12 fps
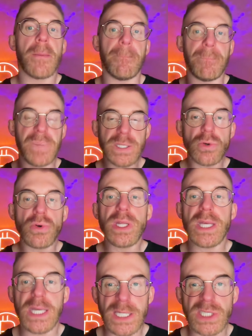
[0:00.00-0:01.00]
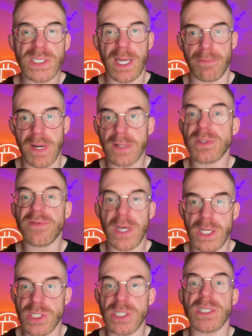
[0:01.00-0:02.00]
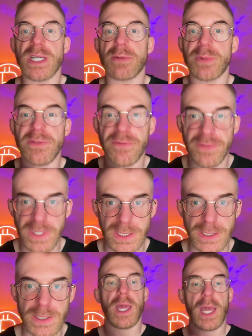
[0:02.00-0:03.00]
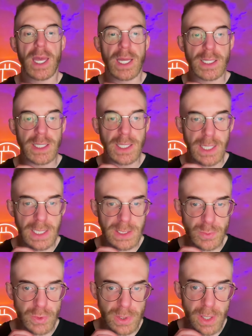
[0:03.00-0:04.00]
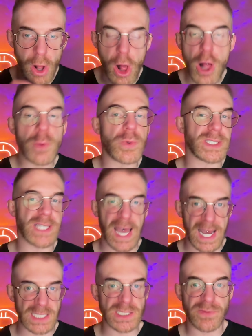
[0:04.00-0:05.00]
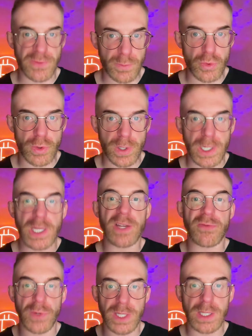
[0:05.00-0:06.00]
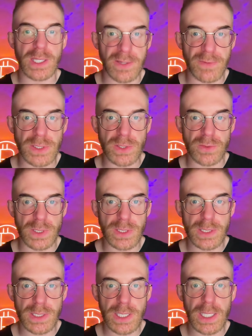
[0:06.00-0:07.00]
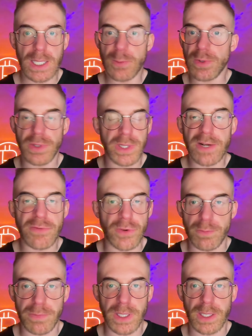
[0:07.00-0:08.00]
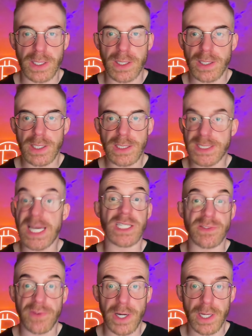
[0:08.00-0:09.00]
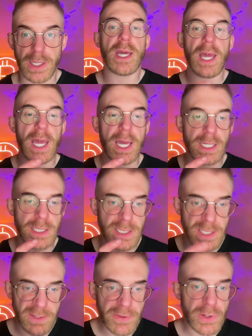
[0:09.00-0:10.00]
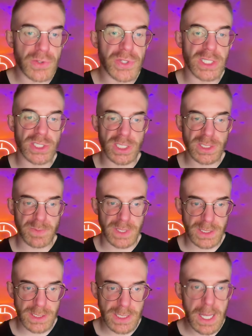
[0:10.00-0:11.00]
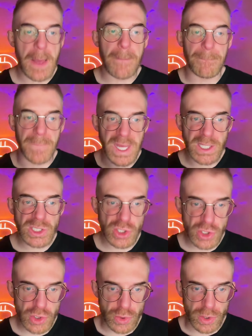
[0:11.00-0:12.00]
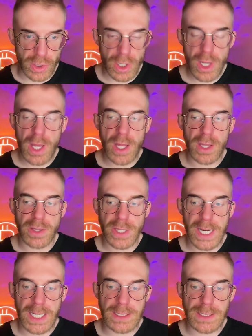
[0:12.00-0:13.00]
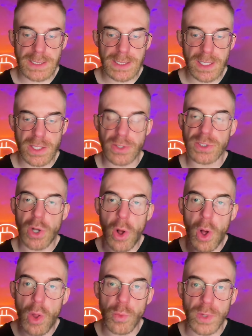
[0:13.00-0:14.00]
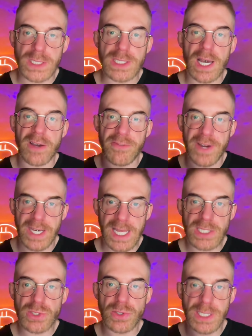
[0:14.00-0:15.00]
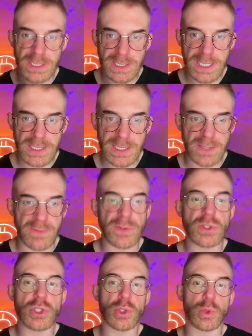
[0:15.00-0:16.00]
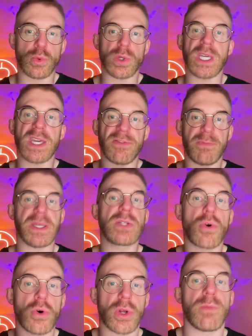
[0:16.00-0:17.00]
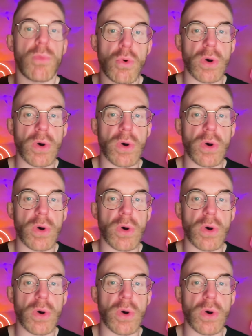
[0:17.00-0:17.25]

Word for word: Bitcoin eats the amount of energy that we feed it, and it will always ask for more if we give it to it. It will never be satisfied. And the difficult adjustments makes sure that there's always a financial incentive to give Bitcoin more